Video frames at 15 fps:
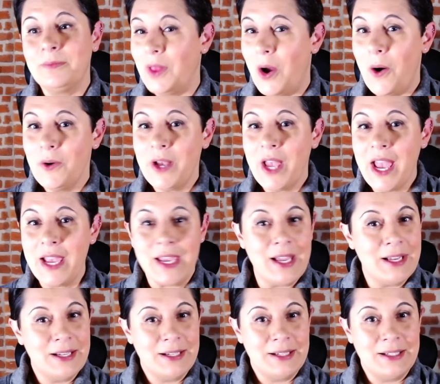Okay,
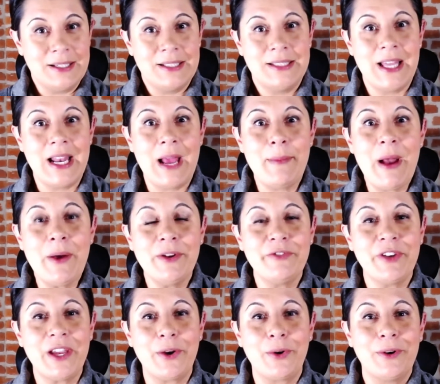then I'm out of
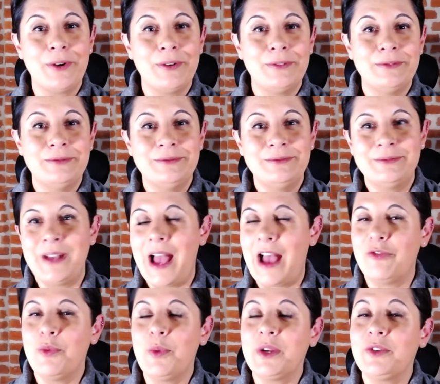here.
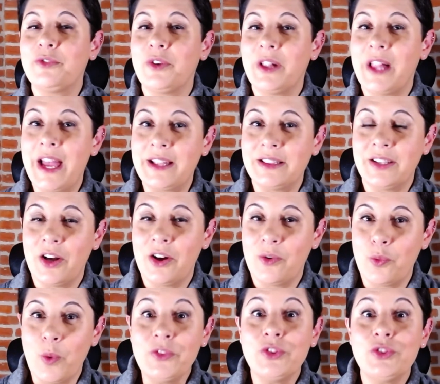Have a wonderful
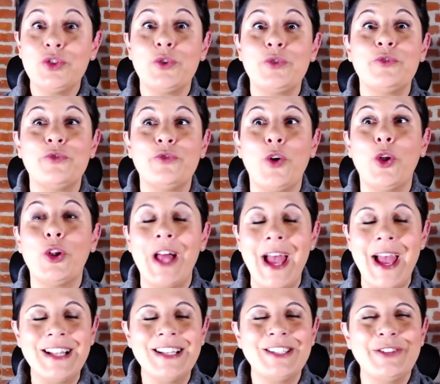
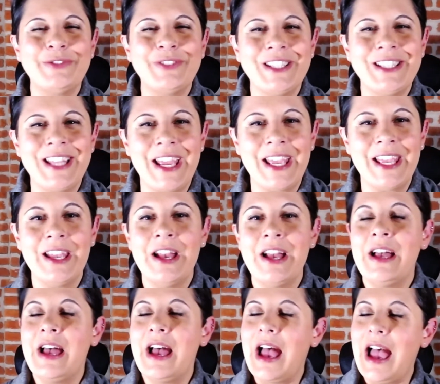end of the day,
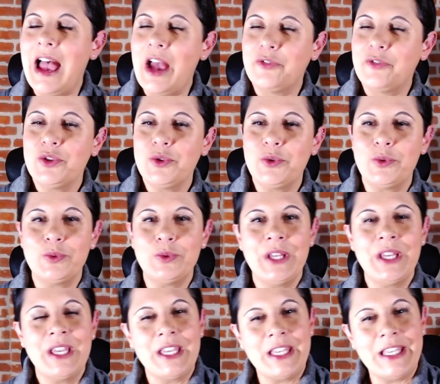afternoon,
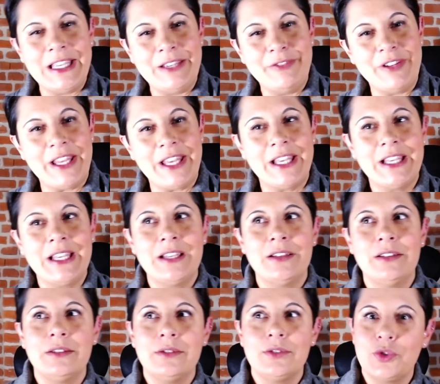evening.
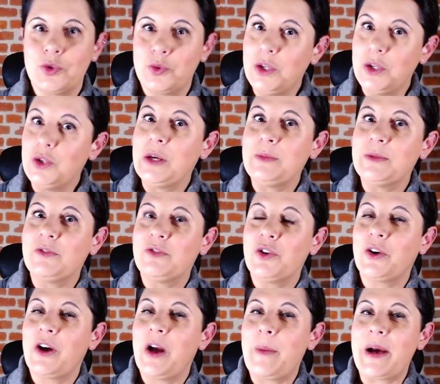Sweet dreams if
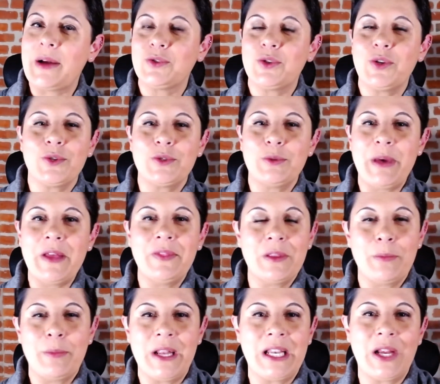you're about to go to bed,
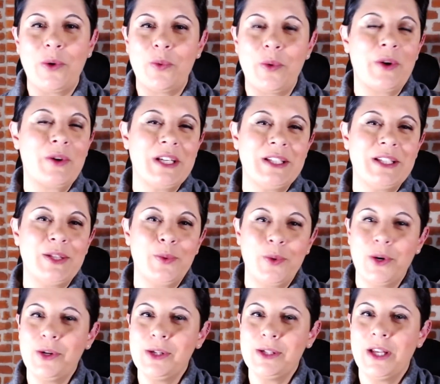depending on where it is in the
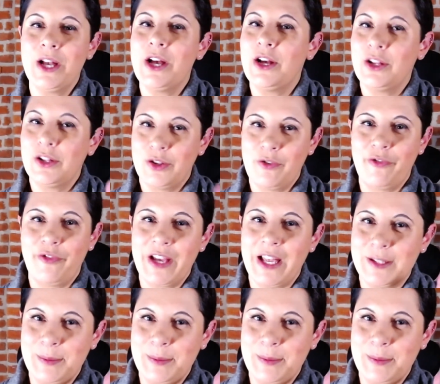world. Don't forget